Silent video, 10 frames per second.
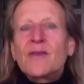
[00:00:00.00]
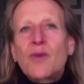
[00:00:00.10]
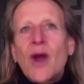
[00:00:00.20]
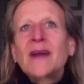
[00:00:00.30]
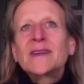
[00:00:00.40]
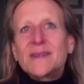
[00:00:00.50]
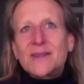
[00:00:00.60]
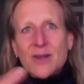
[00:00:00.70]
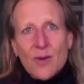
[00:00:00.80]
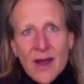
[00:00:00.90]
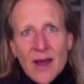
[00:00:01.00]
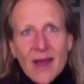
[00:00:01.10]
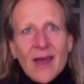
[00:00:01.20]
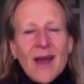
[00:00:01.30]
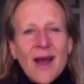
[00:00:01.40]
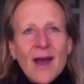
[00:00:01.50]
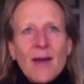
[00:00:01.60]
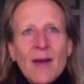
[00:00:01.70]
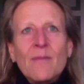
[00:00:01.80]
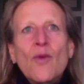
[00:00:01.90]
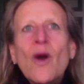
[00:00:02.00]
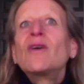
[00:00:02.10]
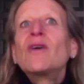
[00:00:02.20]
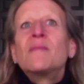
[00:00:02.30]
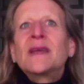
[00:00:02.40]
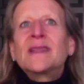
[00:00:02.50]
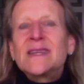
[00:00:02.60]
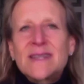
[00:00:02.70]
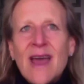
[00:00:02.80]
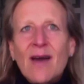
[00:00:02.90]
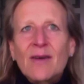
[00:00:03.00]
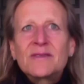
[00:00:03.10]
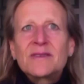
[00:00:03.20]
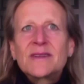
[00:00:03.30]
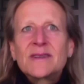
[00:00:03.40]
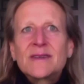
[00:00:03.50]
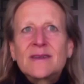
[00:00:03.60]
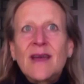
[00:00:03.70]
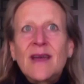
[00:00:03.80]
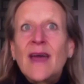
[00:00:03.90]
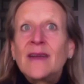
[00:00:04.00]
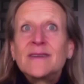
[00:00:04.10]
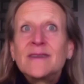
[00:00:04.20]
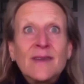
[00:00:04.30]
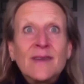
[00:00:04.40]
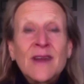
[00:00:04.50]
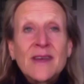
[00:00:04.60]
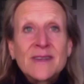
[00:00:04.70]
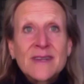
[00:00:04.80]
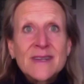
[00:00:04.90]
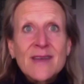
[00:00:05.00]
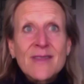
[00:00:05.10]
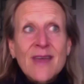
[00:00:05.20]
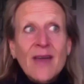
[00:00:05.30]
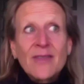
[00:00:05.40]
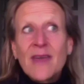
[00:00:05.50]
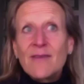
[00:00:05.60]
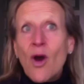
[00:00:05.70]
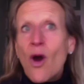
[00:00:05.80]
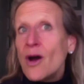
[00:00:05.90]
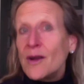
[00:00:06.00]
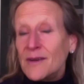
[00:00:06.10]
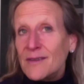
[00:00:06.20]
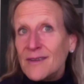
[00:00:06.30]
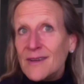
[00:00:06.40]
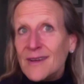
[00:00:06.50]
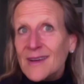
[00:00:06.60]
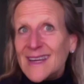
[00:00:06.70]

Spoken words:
That's a part of the practice. So I'm welcoming these sounds. And even as I say that, they've gone.